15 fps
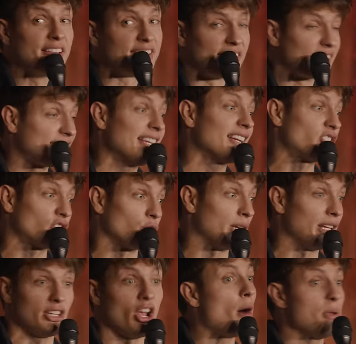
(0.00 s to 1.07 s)
this is 6th
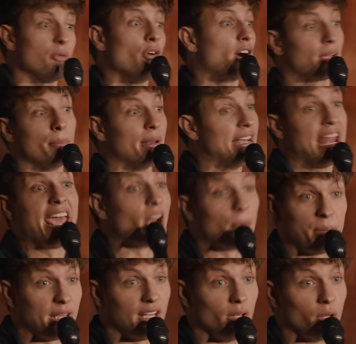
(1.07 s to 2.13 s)
Street. Y'all be fucking banana
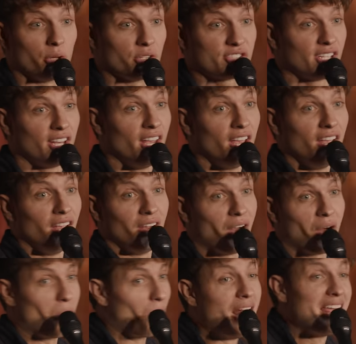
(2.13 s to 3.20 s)
peels
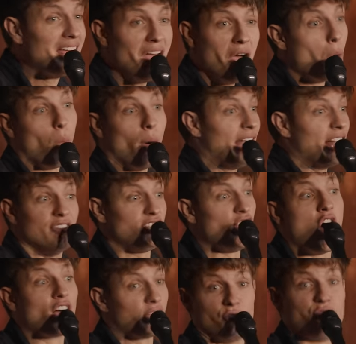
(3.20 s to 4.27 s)
or whatever
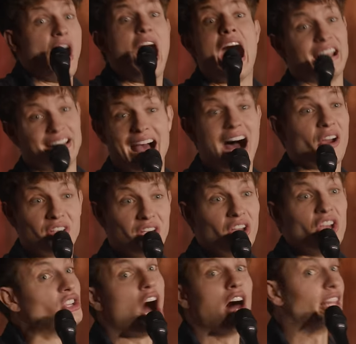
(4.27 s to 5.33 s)
y'all can find out
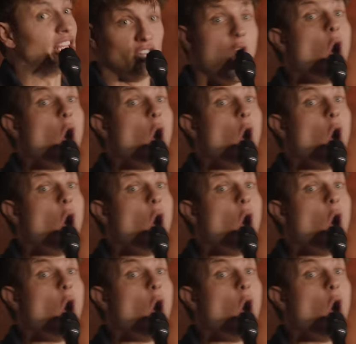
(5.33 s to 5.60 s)
here. Y'all in